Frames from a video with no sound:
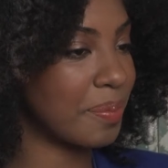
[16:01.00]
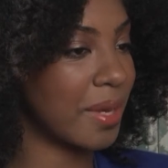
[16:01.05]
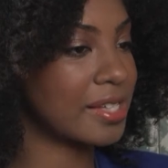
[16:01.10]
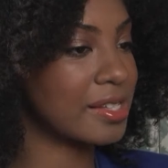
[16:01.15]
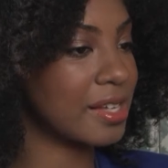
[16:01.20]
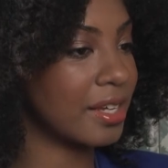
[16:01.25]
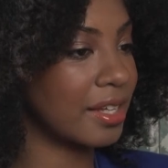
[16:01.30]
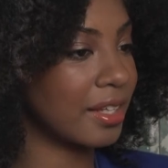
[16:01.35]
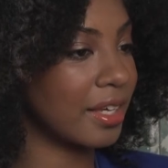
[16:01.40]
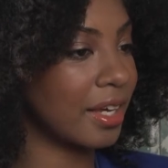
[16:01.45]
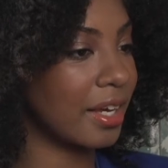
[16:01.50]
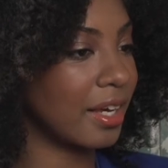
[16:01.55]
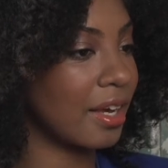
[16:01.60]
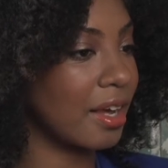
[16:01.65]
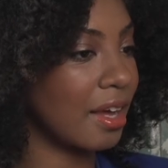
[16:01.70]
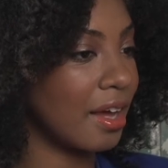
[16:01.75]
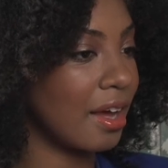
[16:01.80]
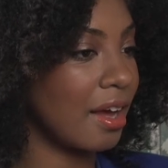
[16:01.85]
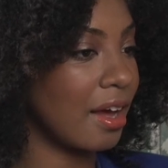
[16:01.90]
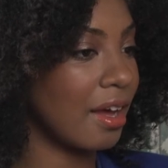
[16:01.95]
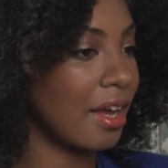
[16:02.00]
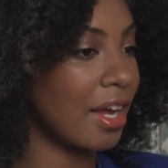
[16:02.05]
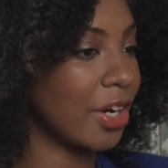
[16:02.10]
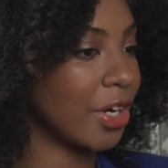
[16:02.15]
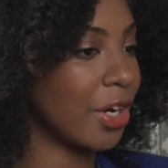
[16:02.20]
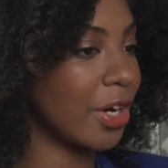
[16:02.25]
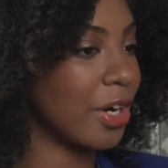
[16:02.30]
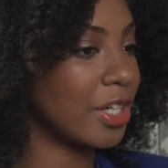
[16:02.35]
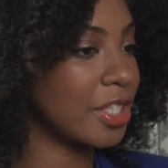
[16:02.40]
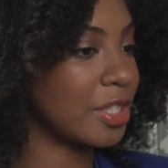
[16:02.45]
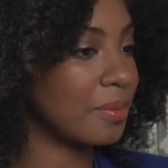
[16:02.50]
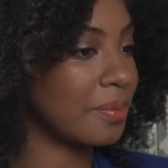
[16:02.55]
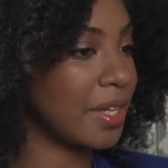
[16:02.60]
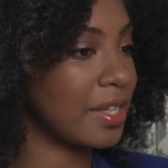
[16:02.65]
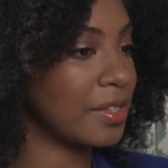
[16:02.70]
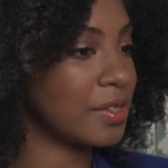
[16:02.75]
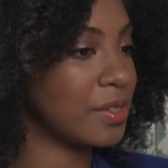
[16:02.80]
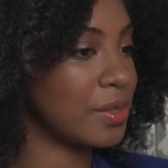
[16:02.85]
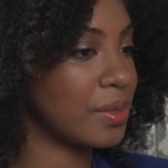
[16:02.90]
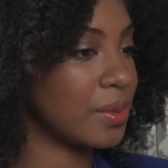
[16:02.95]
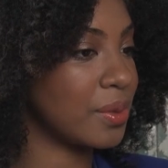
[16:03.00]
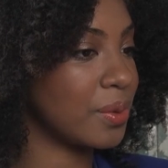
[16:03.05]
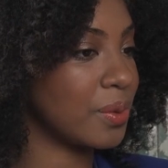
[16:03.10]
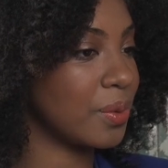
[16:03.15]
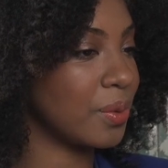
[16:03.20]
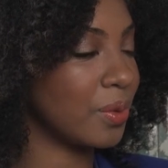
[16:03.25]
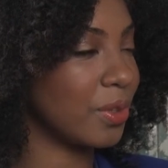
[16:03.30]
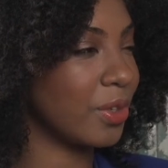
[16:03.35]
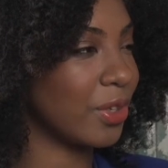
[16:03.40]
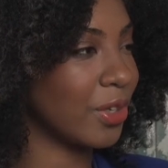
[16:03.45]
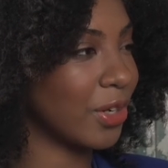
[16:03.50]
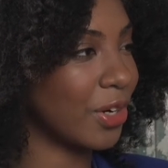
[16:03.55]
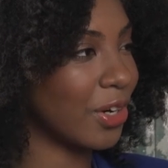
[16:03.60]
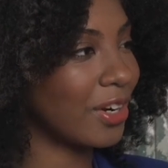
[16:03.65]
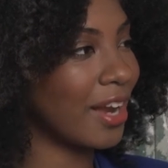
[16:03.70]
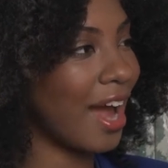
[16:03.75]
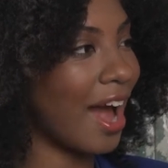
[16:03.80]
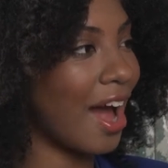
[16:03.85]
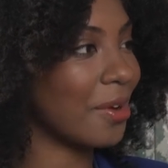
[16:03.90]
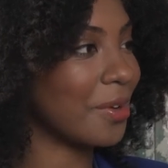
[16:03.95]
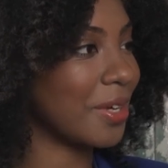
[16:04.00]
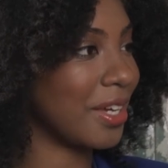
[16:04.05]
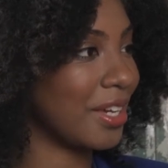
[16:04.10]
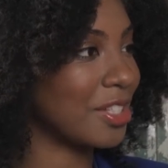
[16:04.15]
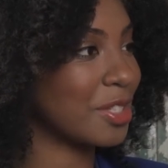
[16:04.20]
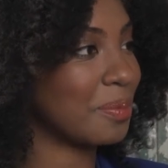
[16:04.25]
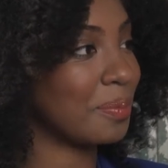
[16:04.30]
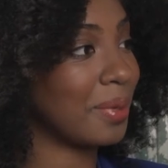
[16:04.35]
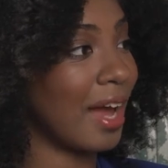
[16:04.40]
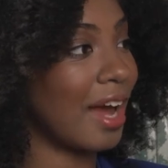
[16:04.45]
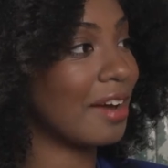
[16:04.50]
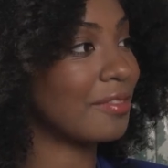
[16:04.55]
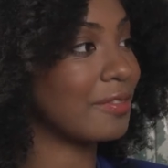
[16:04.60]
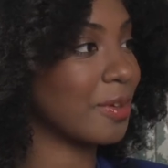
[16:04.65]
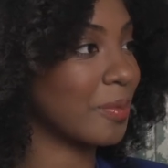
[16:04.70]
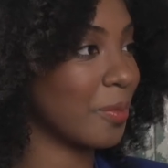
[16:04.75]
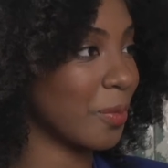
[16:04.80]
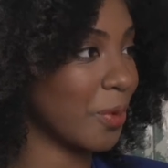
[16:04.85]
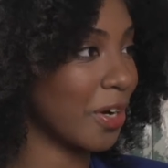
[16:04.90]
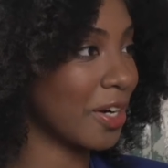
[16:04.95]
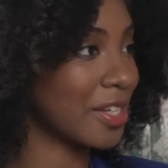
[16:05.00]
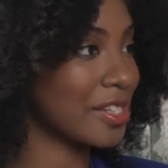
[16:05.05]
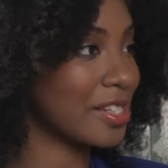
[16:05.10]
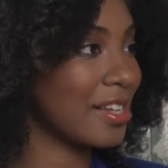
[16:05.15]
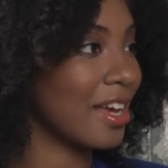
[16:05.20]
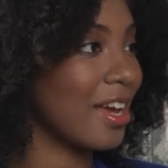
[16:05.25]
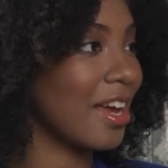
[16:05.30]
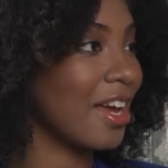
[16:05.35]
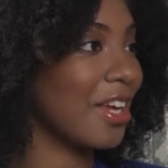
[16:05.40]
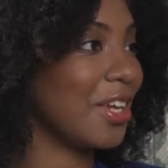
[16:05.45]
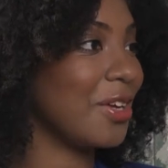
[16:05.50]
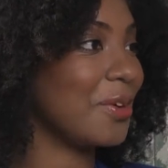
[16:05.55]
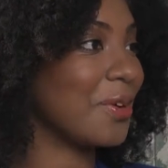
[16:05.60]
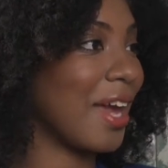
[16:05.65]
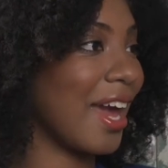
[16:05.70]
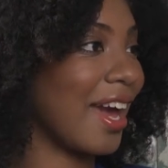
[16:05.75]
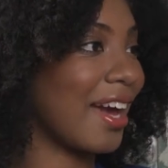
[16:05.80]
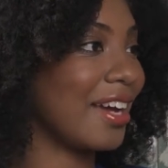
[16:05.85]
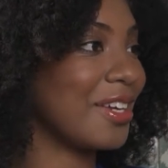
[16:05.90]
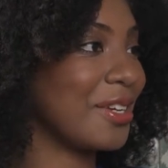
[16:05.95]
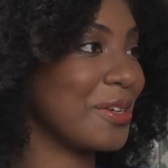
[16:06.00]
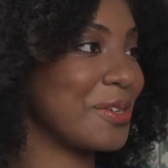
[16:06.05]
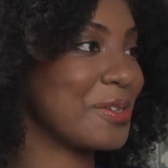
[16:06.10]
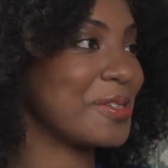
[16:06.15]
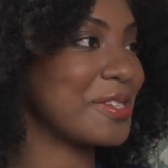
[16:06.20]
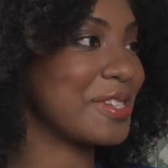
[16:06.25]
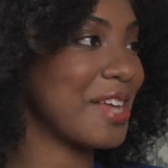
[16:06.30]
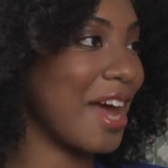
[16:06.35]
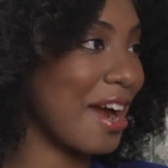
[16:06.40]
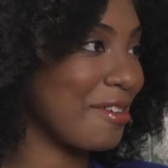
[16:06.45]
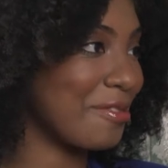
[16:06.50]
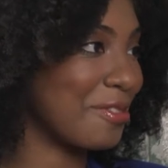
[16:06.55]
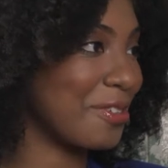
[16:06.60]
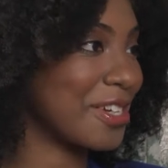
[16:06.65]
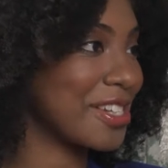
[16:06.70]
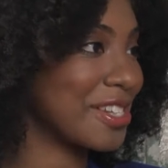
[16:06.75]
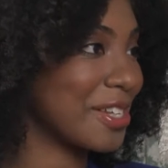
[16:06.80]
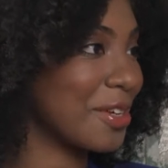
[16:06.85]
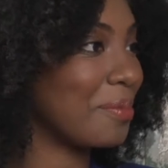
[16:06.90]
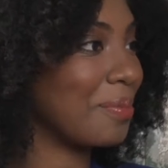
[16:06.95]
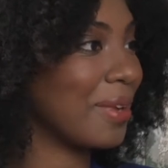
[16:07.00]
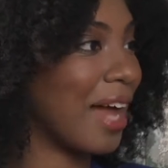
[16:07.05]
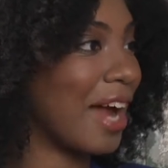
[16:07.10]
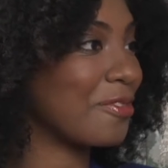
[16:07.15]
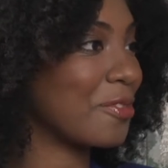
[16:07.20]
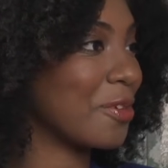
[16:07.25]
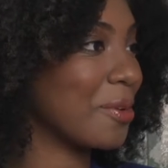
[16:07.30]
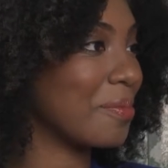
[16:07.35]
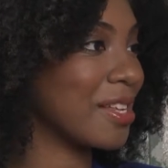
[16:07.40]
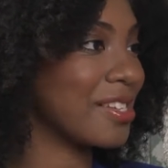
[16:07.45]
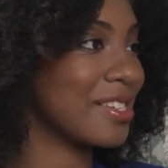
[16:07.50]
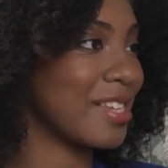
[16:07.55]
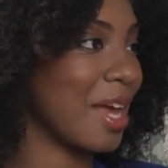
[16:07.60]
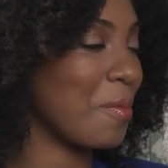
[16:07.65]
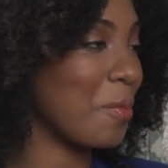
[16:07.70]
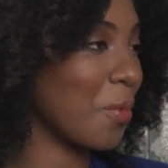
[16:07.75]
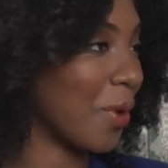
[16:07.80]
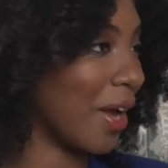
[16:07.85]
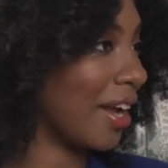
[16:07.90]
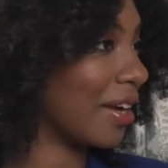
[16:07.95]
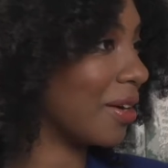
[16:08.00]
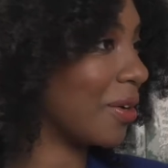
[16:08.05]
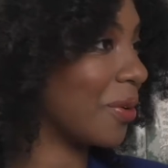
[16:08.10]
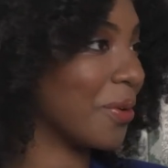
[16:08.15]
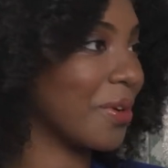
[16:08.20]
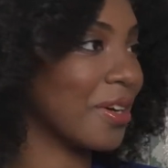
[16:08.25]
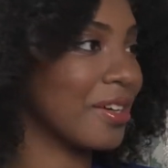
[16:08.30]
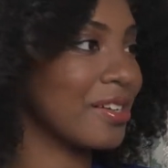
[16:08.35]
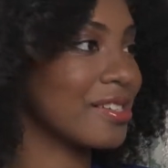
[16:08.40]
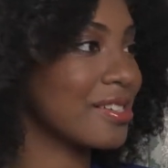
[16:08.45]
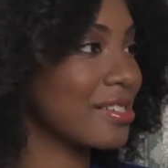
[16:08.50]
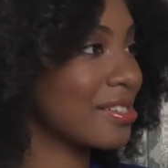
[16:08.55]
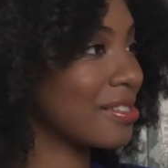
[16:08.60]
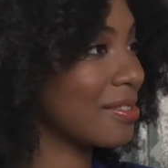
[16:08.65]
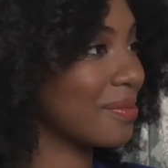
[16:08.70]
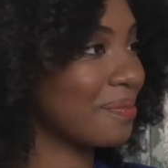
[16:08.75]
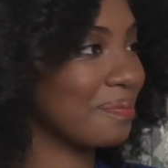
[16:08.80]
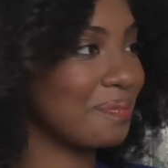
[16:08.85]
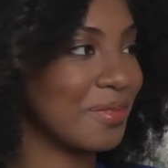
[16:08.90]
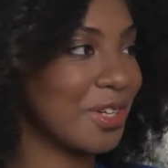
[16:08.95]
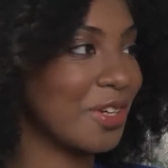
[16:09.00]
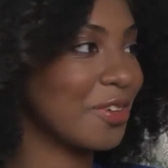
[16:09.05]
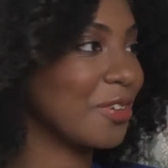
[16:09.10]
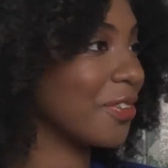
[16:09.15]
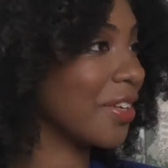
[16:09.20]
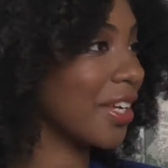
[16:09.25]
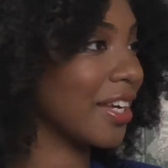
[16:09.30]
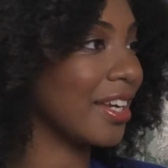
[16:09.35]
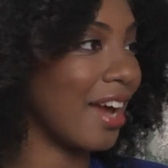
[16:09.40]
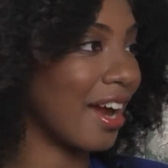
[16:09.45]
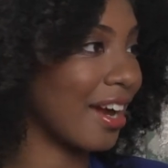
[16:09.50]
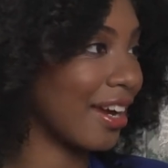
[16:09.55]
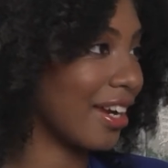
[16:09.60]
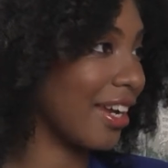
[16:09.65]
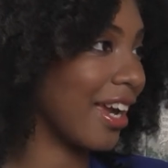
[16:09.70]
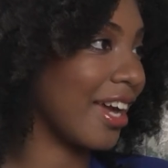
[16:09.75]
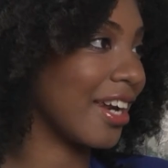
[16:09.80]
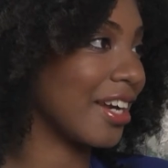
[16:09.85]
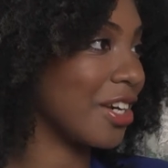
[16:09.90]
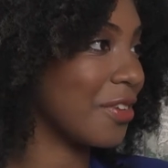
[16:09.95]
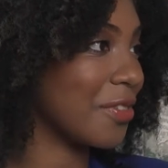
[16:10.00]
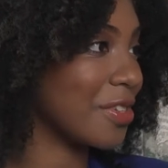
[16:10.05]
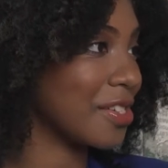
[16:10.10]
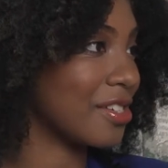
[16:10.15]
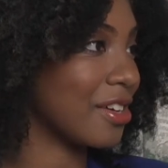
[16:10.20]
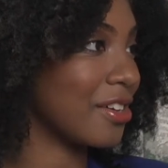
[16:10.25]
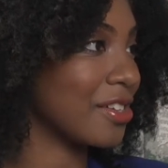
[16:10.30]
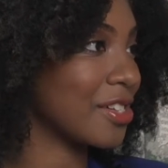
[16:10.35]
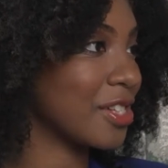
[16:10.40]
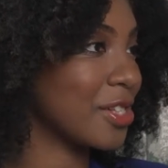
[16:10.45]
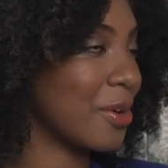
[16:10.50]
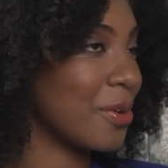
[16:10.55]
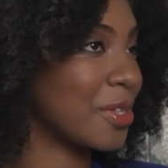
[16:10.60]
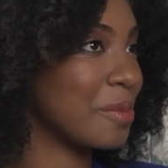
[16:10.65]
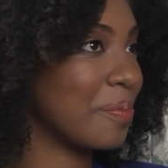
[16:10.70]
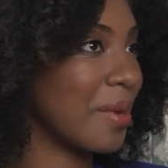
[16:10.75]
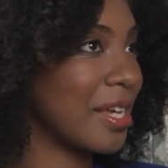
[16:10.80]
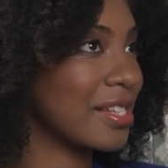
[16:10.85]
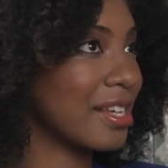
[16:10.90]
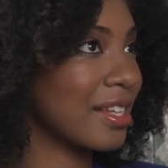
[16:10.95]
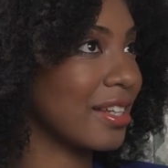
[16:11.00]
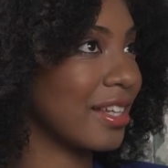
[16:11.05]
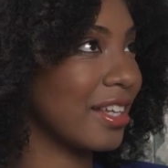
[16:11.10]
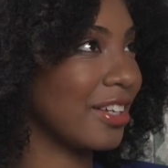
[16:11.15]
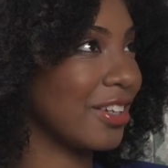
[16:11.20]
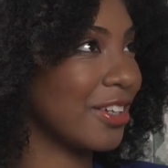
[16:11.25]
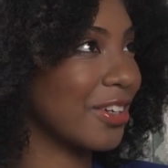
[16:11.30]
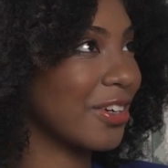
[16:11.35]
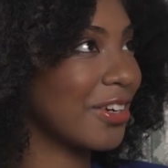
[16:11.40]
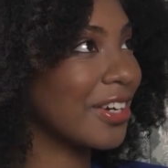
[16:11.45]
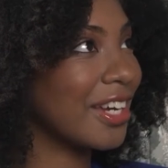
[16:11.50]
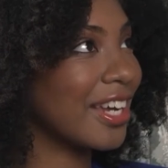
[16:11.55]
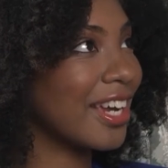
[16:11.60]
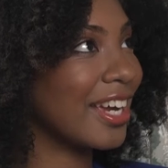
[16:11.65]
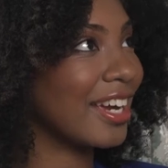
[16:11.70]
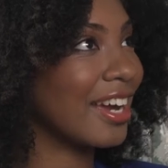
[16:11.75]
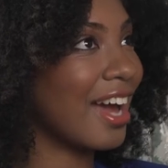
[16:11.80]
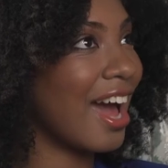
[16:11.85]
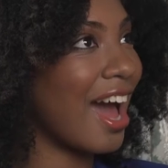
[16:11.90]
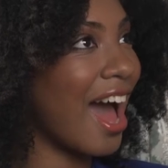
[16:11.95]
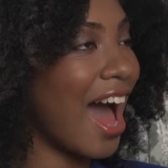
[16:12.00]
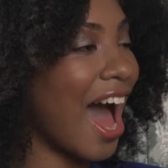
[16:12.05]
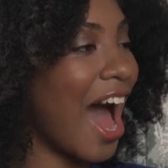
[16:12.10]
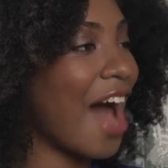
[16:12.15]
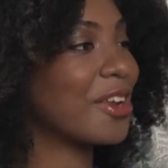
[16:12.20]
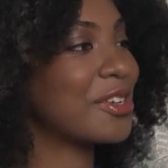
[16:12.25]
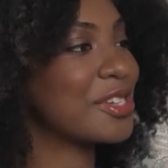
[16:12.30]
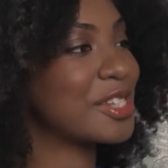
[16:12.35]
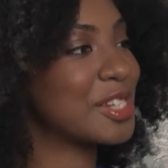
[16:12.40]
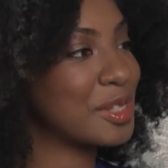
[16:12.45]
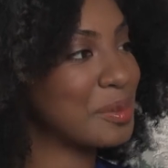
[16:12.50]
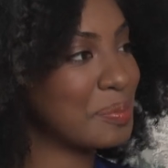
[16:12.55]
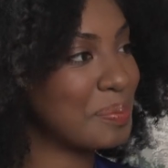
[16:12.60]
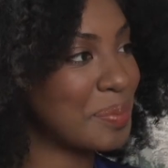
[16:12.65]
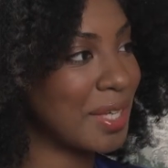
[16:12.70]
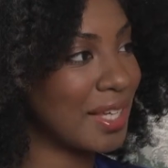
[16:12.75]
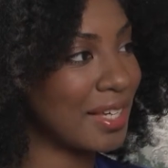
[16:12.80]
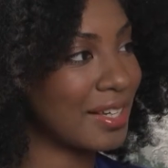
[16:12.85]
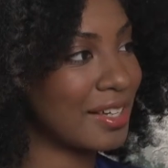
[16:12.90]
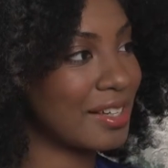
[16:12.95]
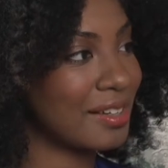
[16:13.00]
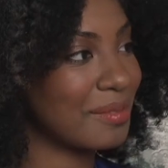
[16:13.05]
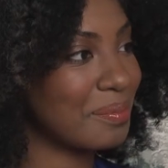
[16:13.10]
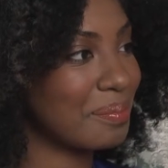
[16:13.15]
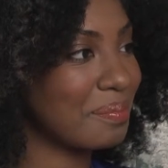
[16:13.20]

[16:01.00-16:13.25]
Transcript: basically encouraged me to learn how each platform works. You can't use every single platform the same way, or else you're really not going to get any results. So it's basically learning how to speak